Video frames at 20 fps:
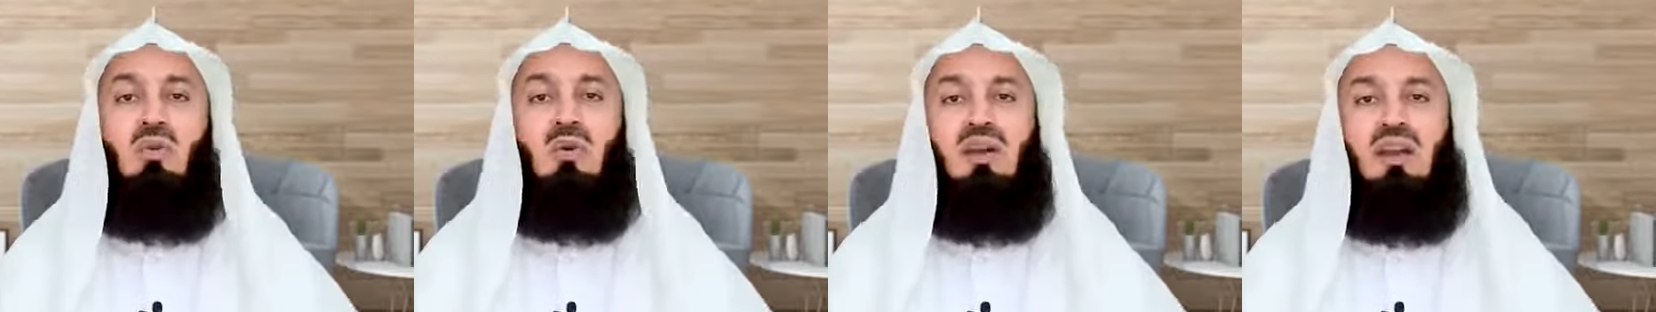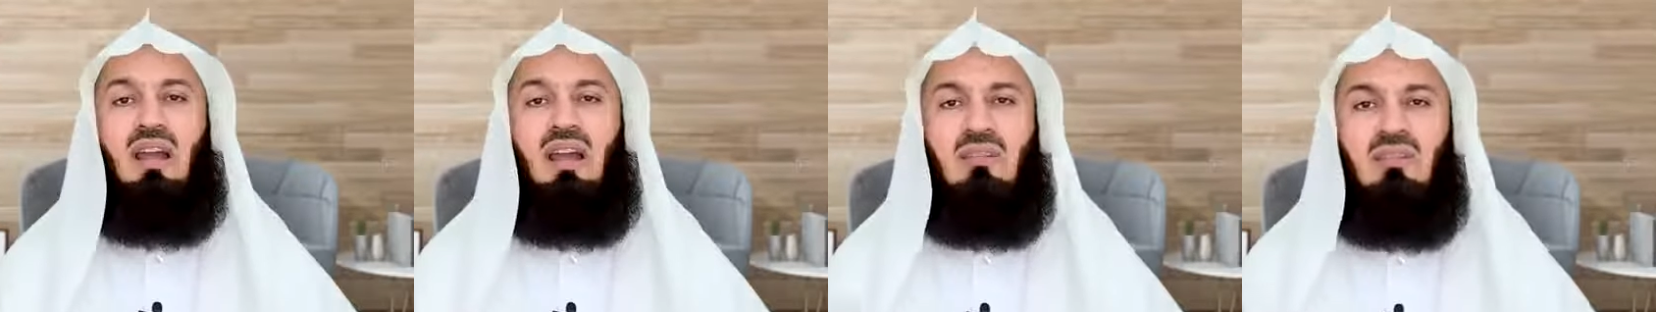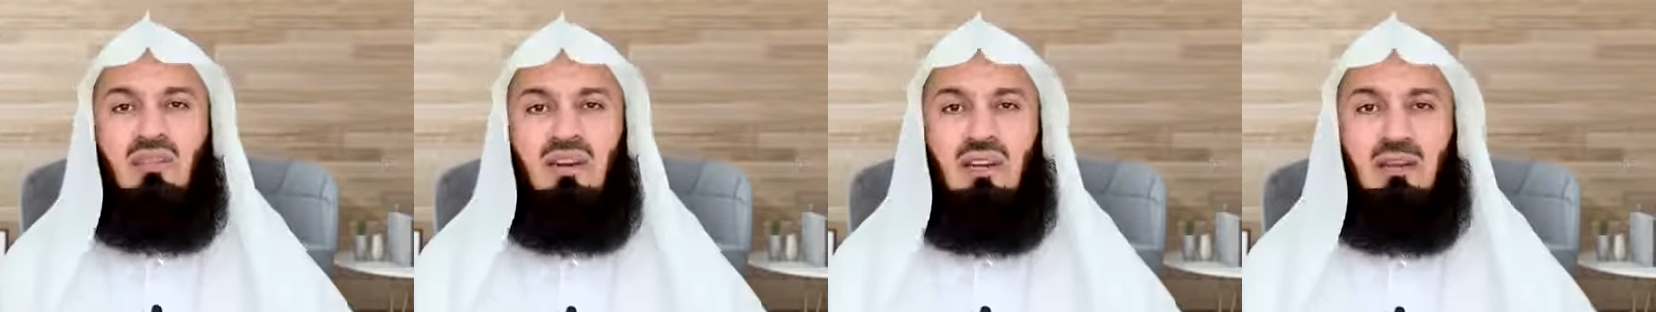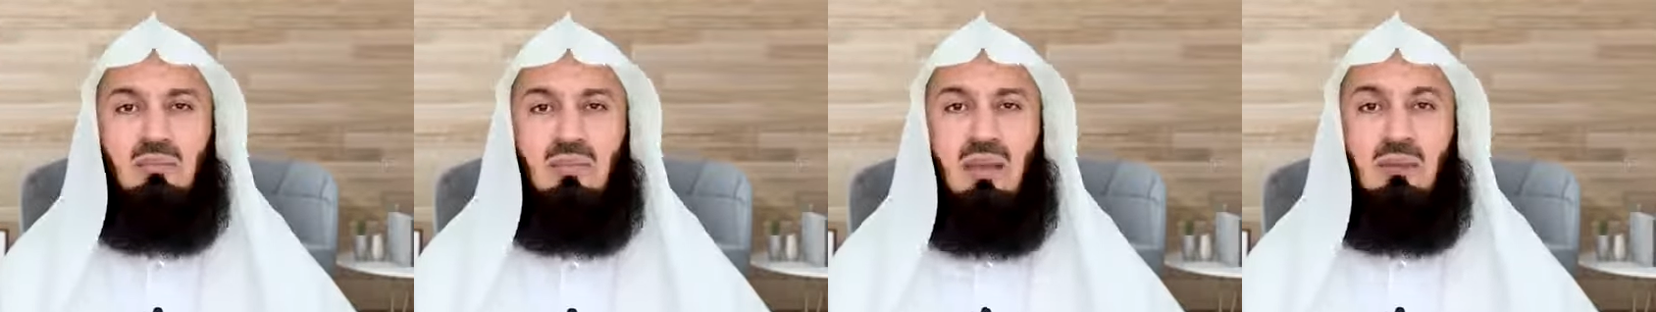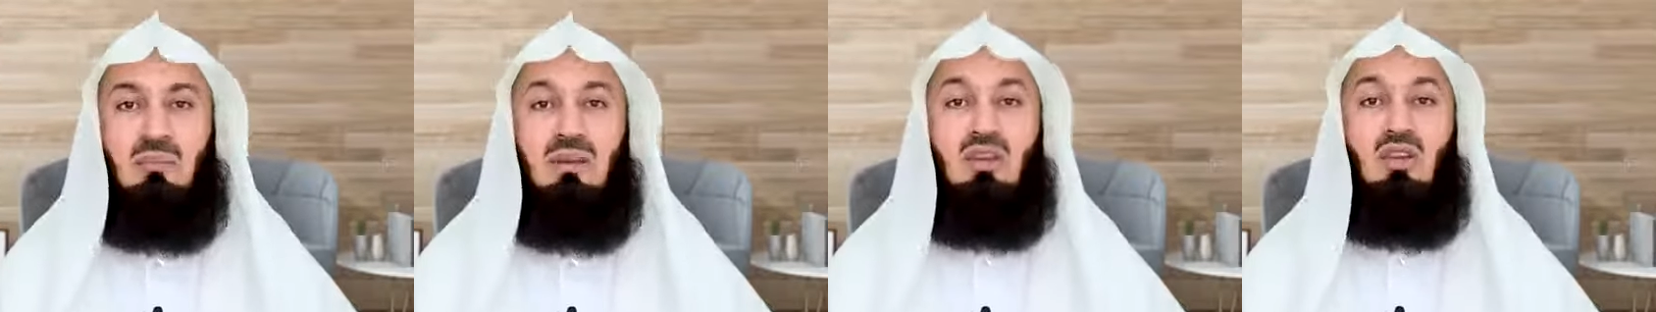wherever it
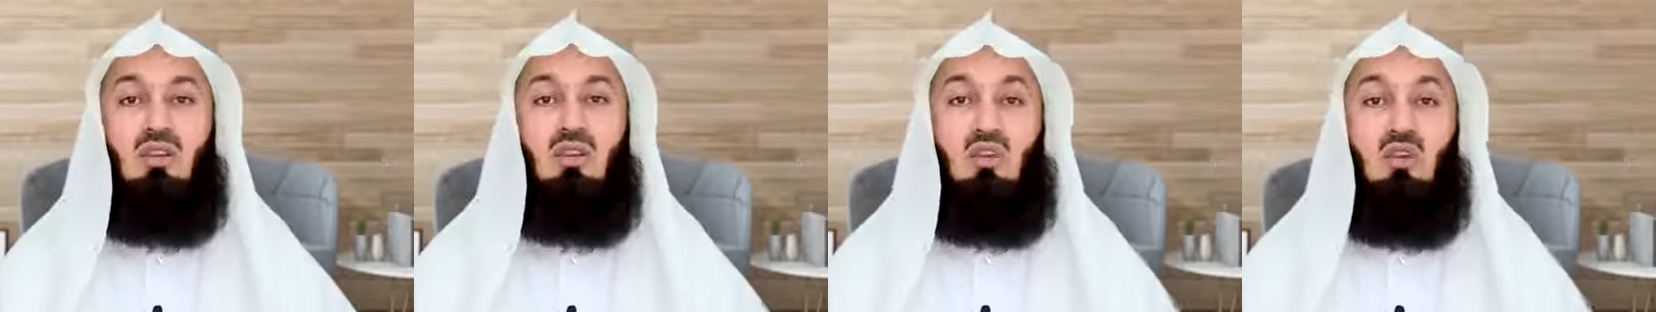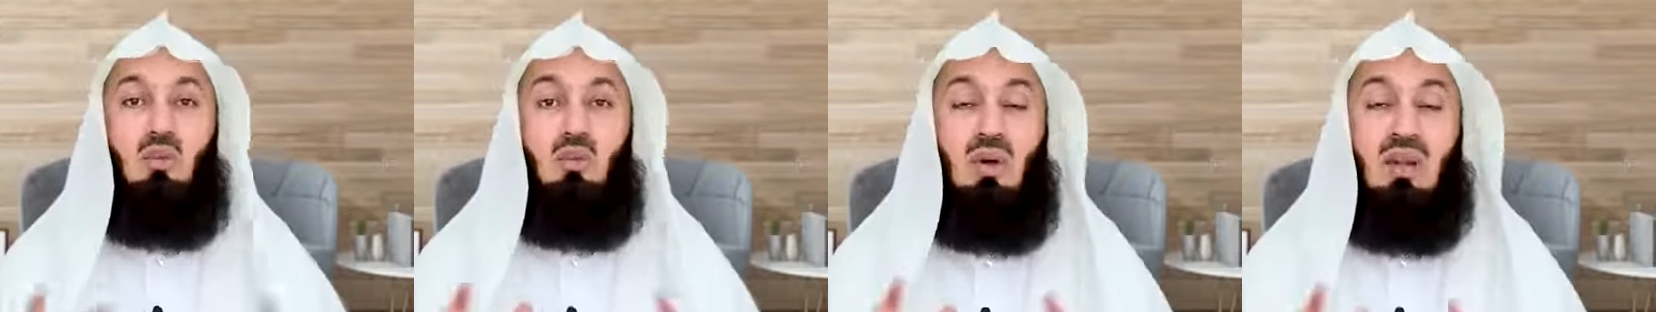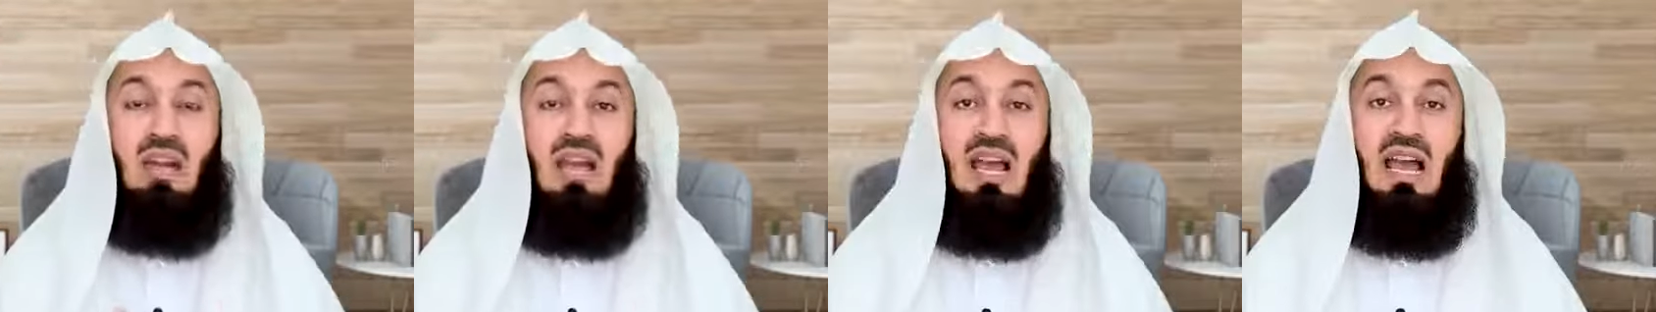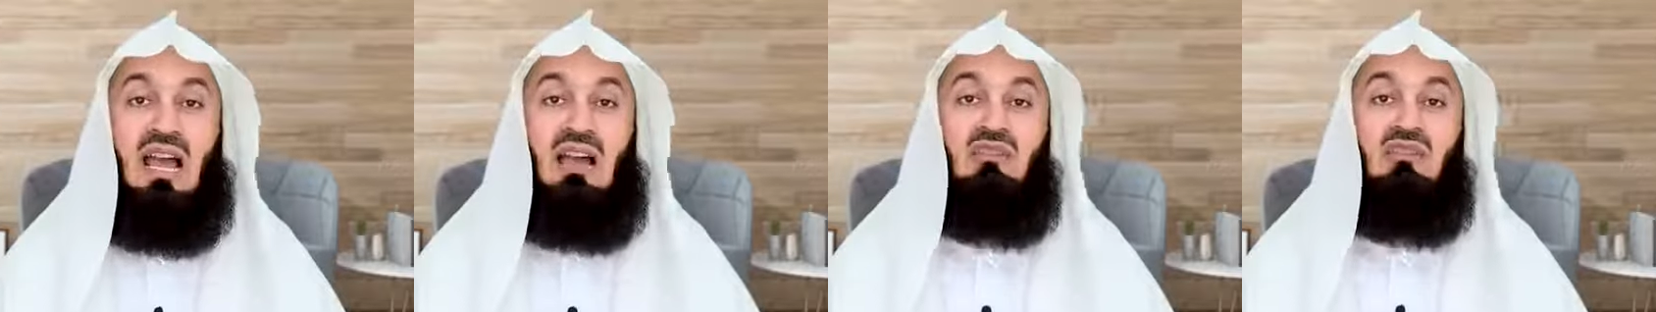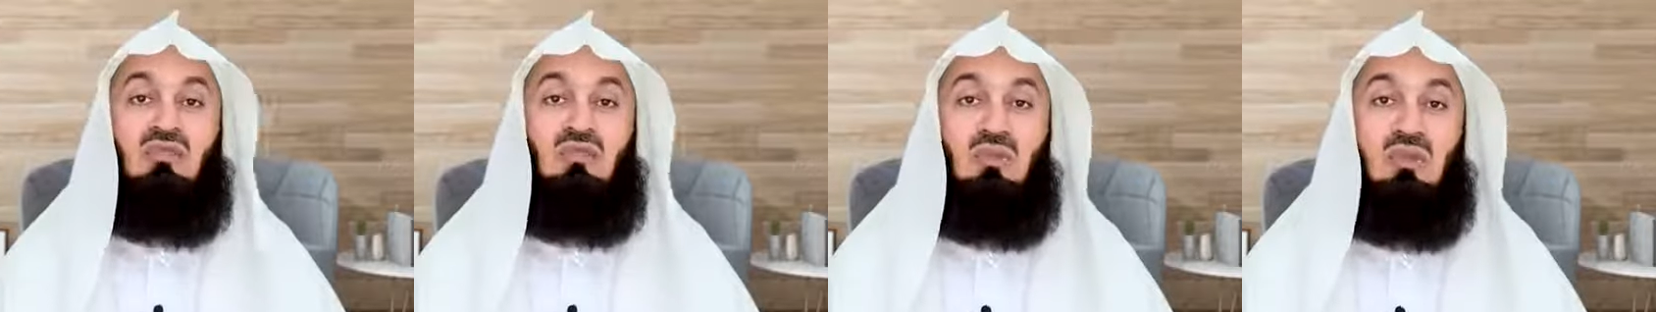may be, you will
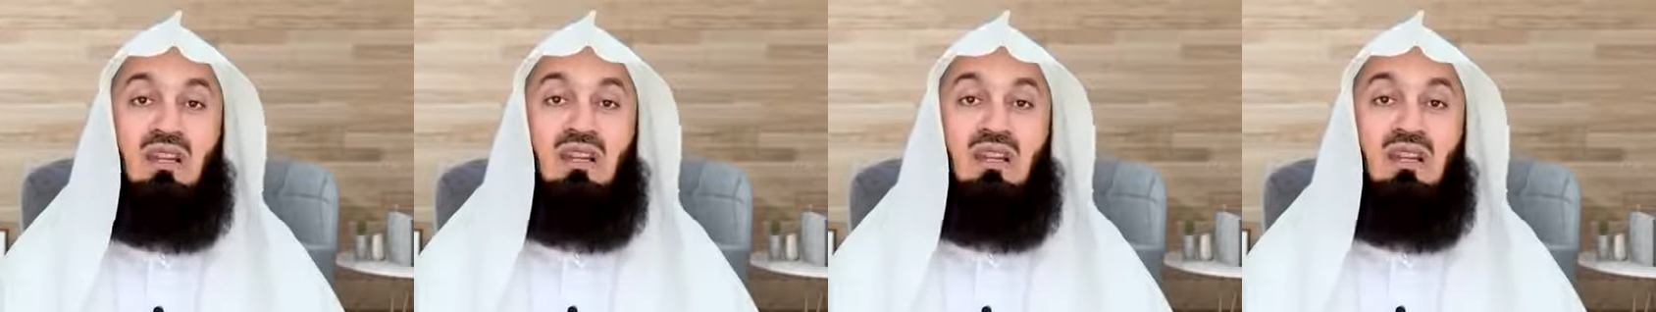have to